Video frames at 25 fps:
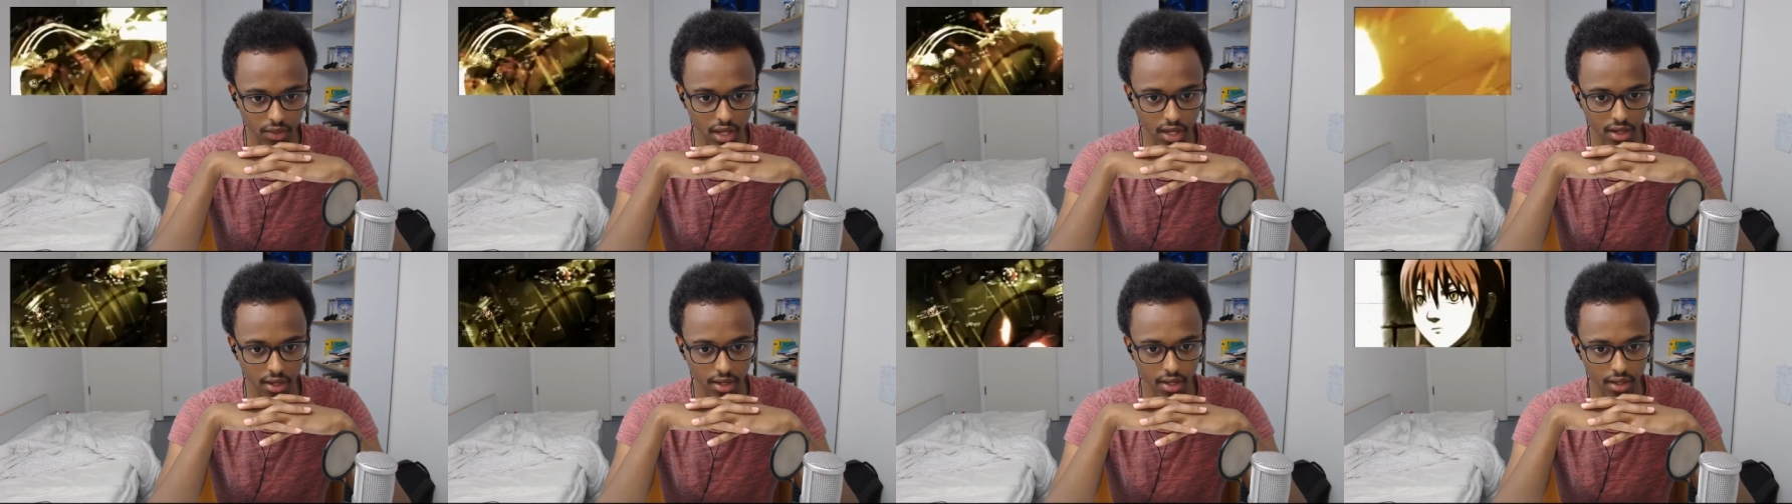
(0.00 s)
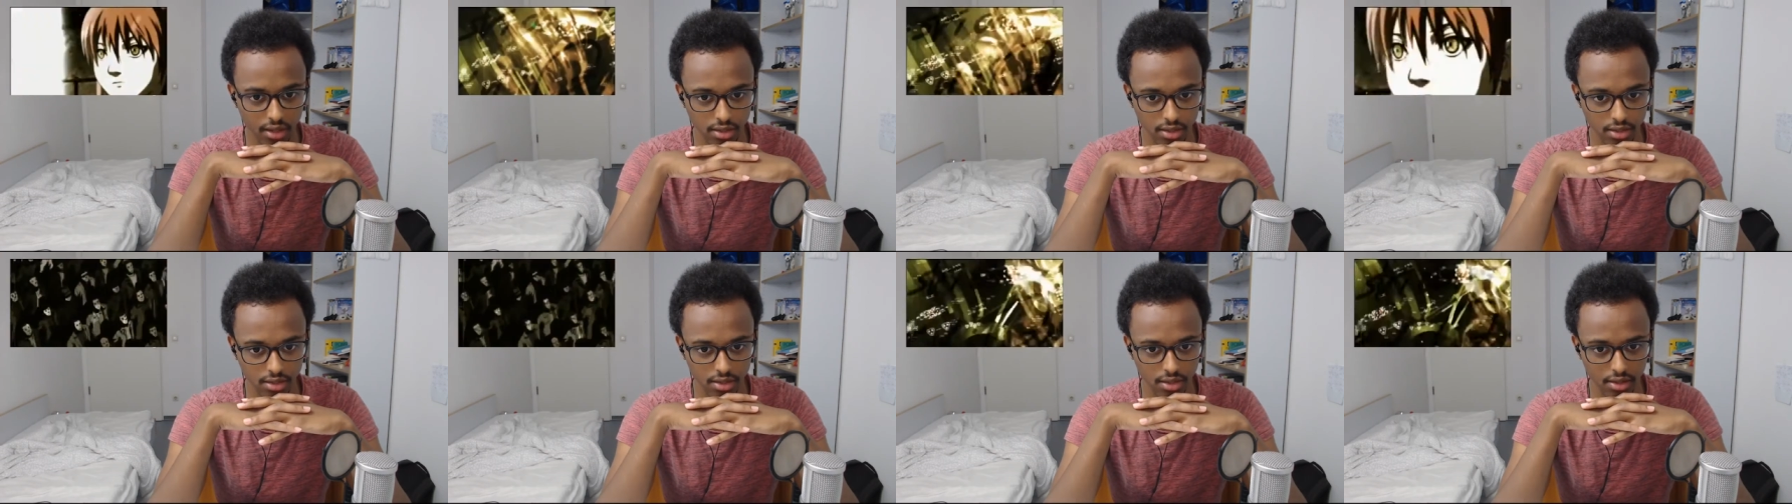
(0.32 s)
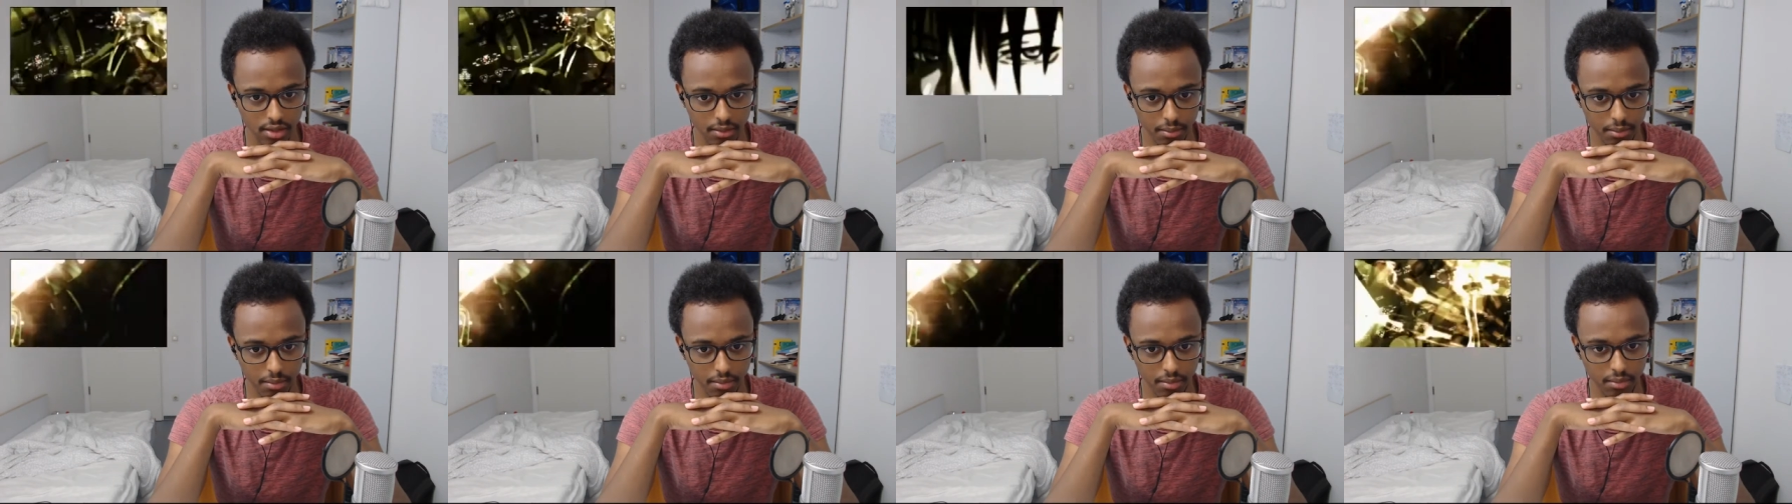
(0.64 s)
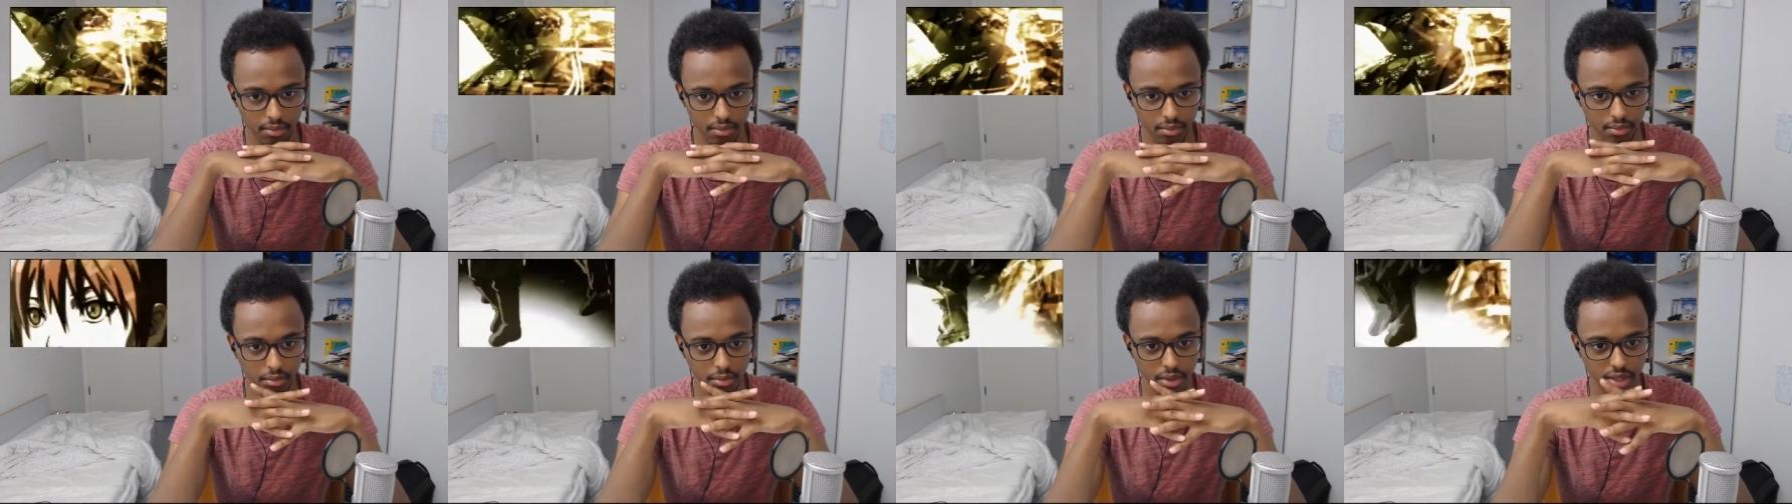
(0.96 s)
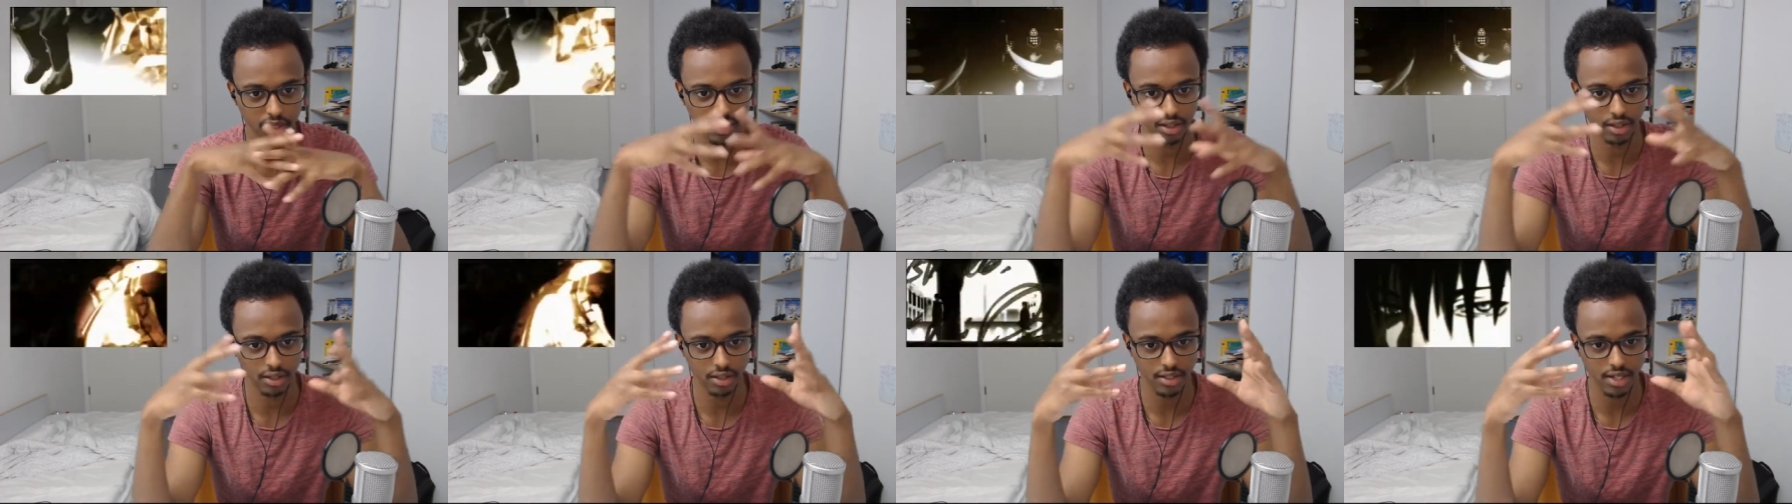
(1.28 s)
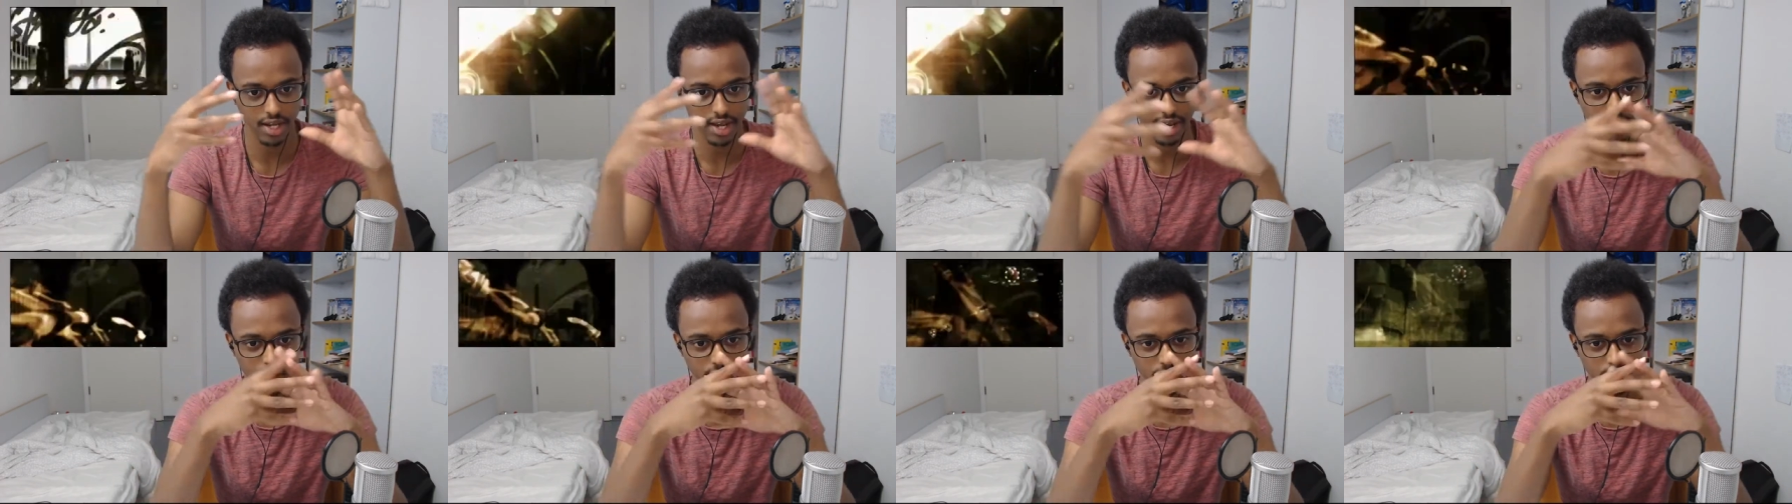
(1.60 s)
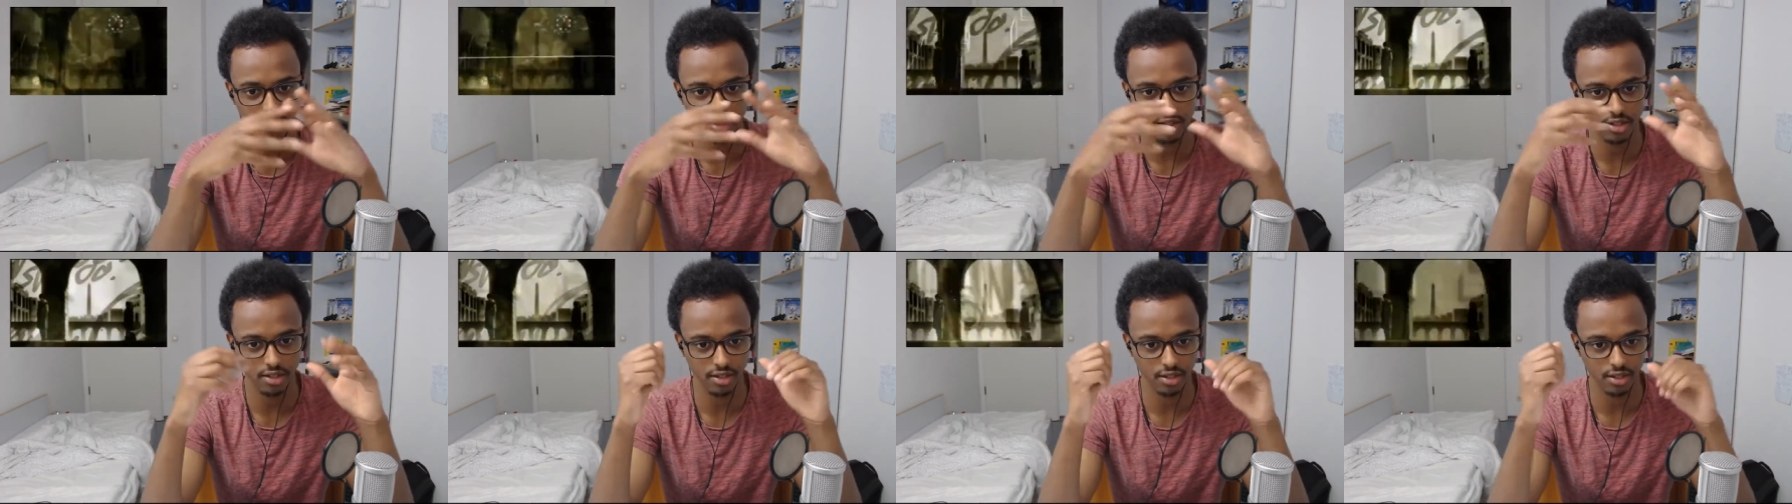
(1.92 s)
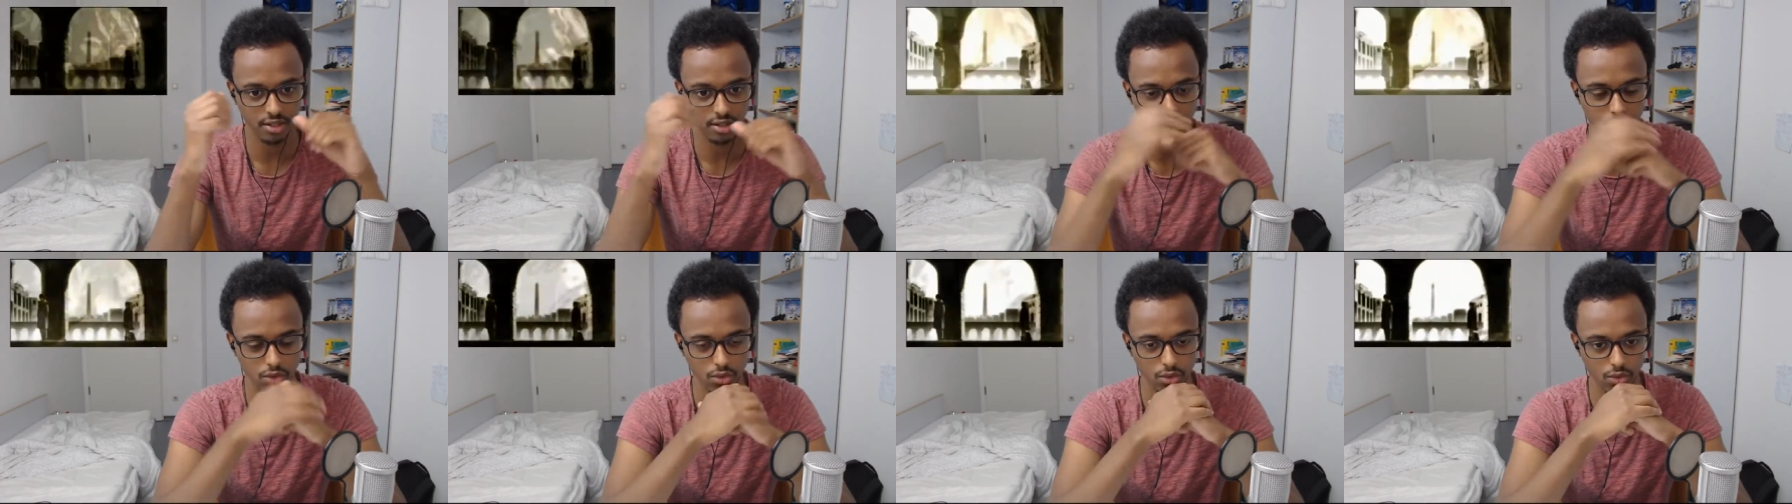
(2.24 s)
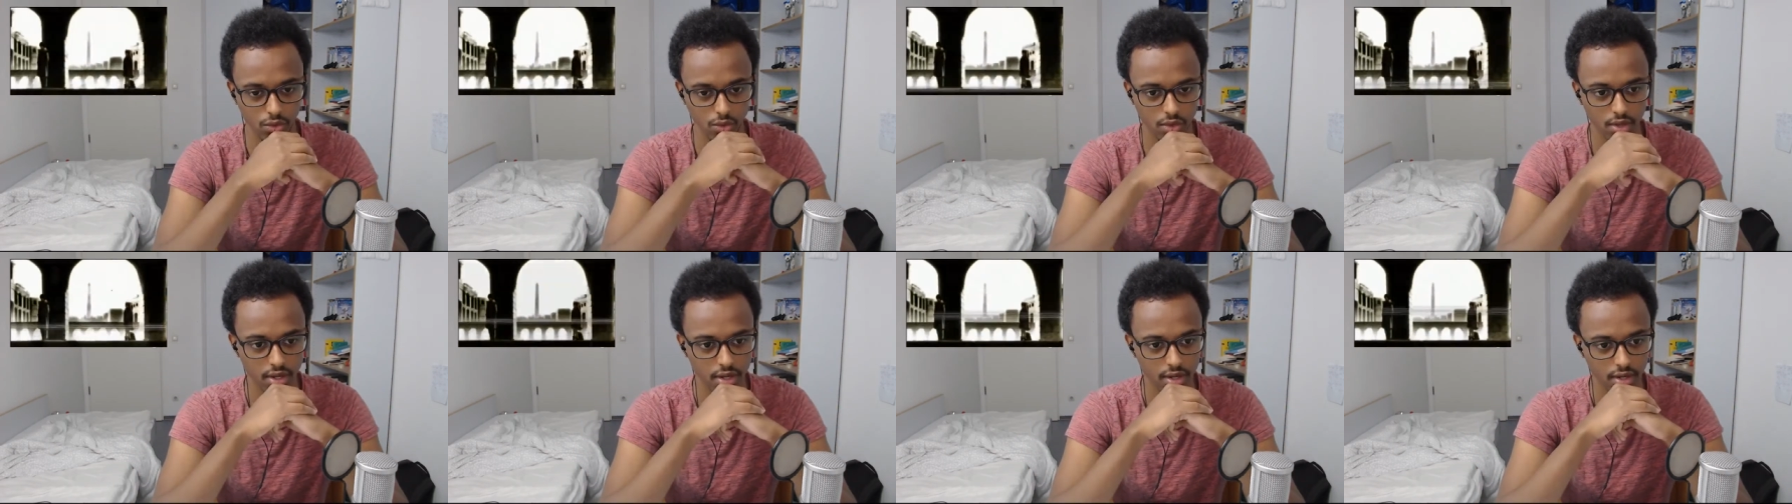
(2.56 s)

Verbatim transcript: and him being tangled into